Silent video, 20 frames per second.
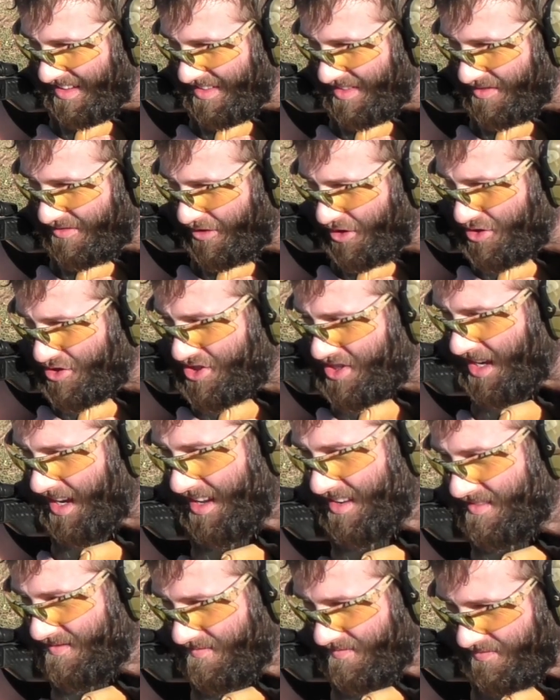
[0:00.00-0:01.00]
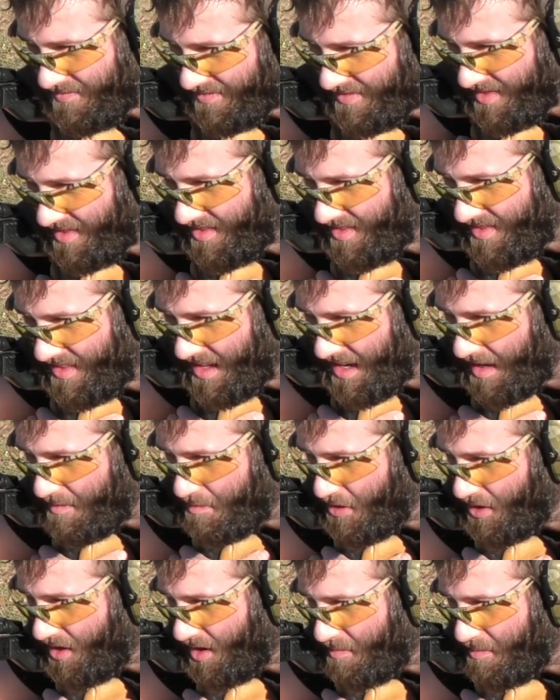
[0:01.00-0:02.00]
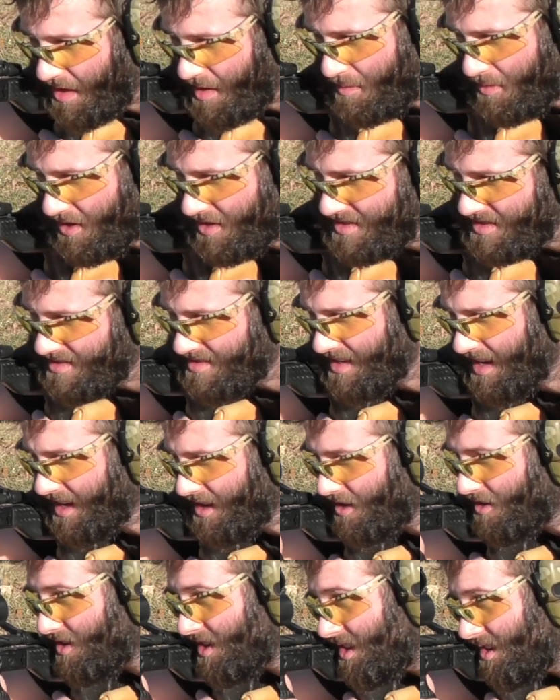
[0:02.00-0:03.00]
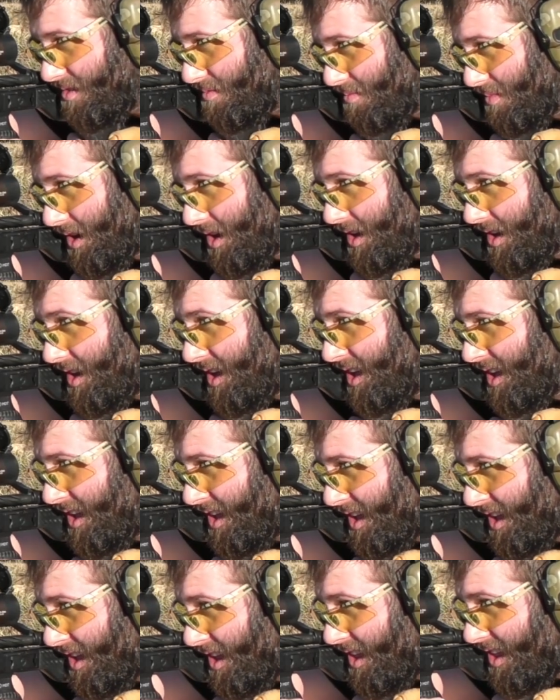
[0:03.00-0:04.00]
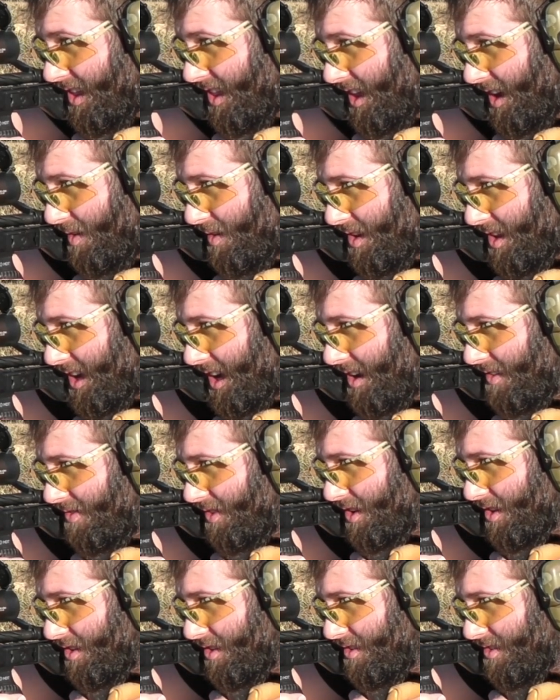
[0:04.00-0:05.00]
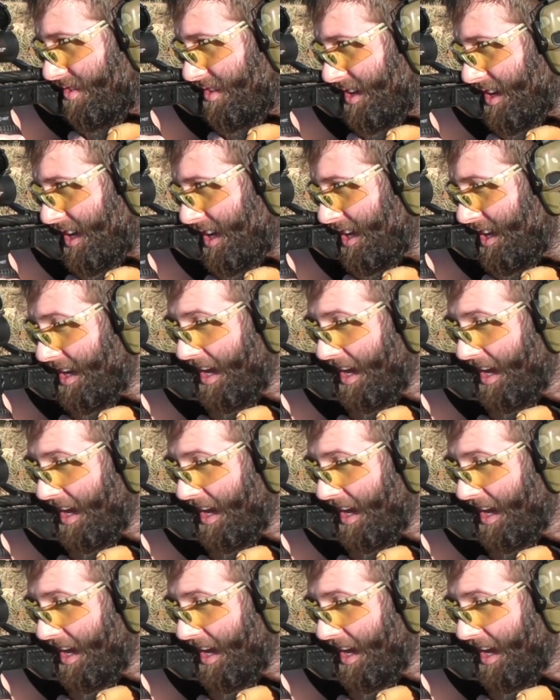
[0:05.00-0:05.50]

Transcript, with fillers: The first shot that I put on paper as a sighter didn't, but that one kind of felt a little sticky.